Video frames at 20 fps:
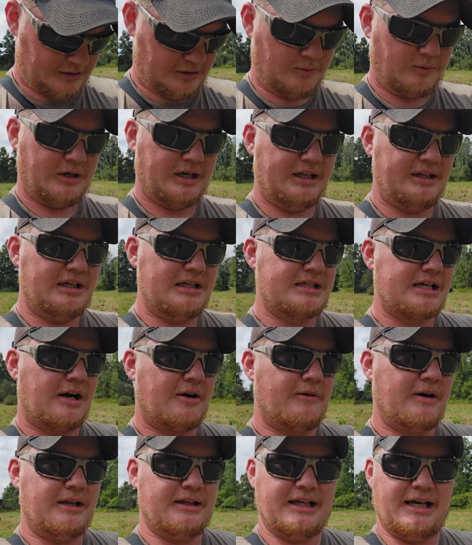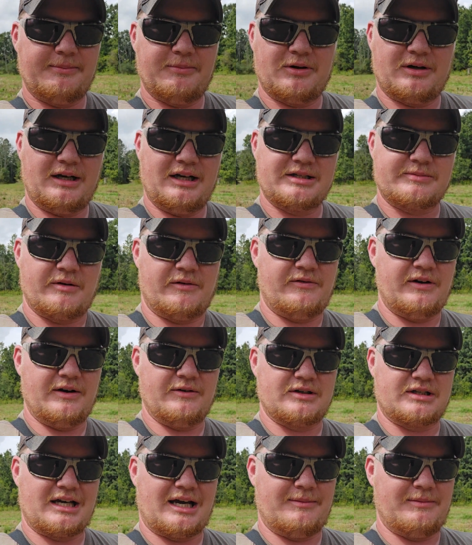we're getting these out around Labor Day. It's my
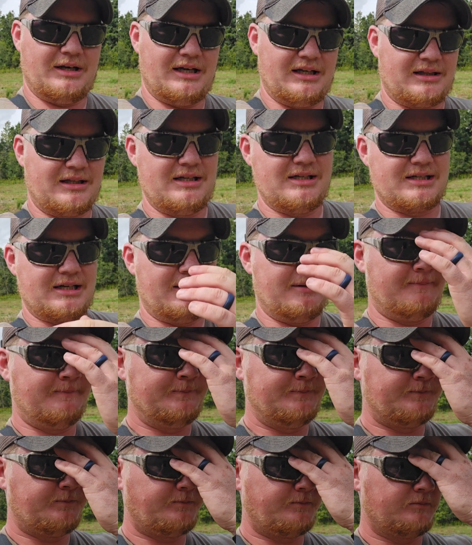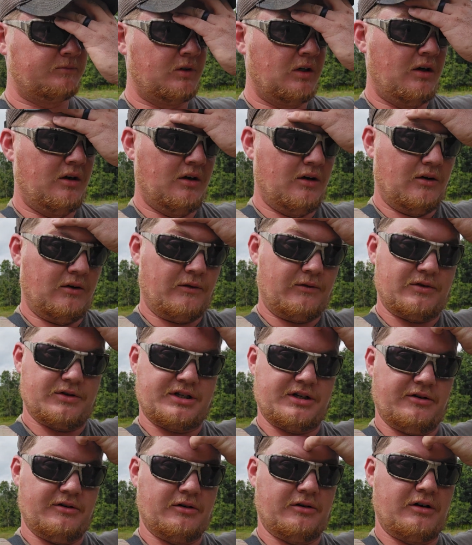favorite time to get these in for
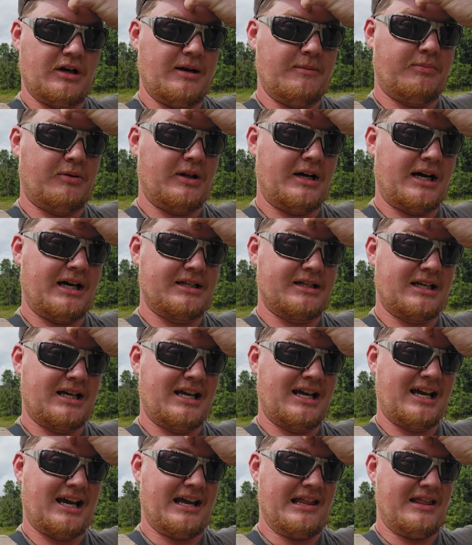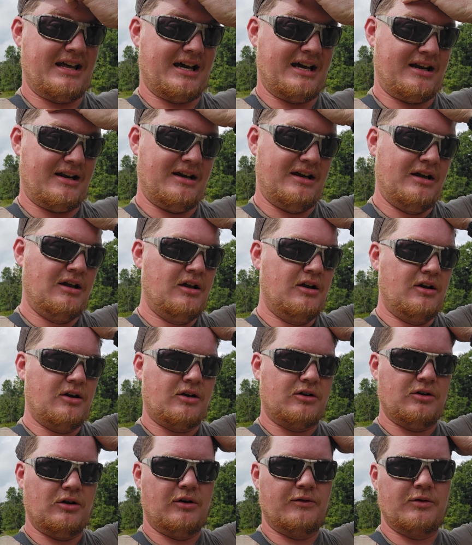cereal grain plots. And then
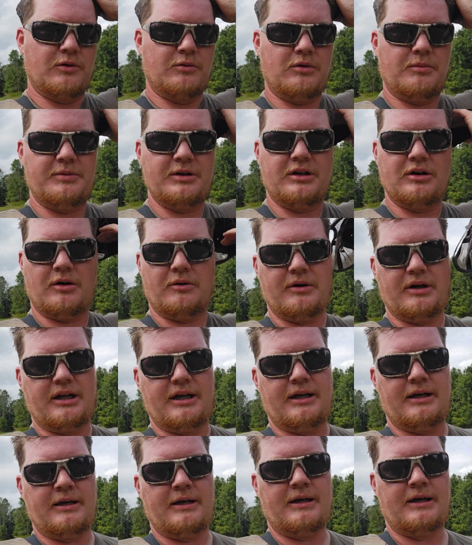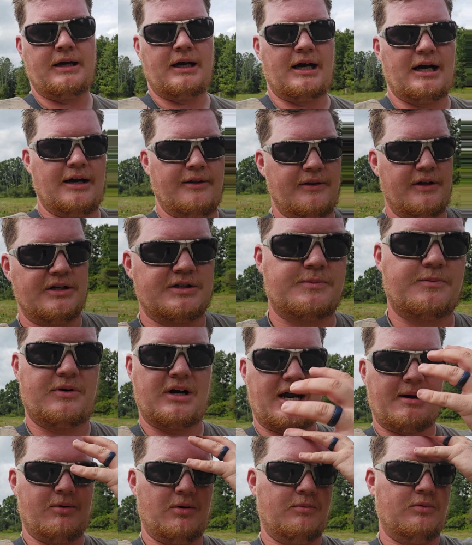clover will be going in on this
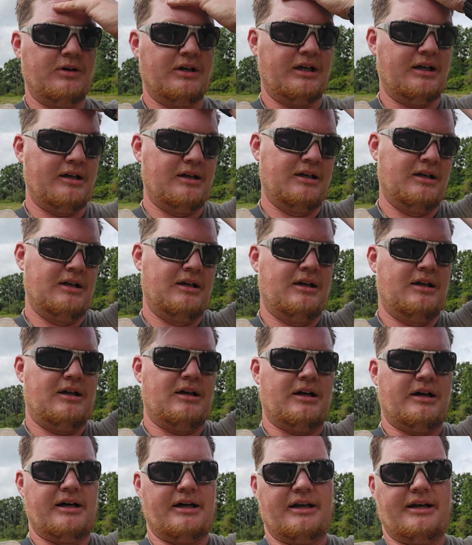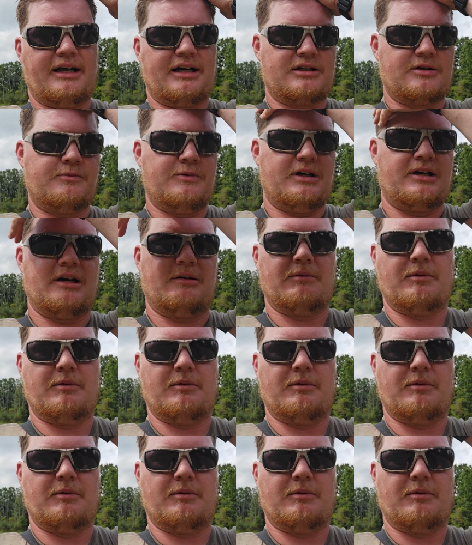probably next weekend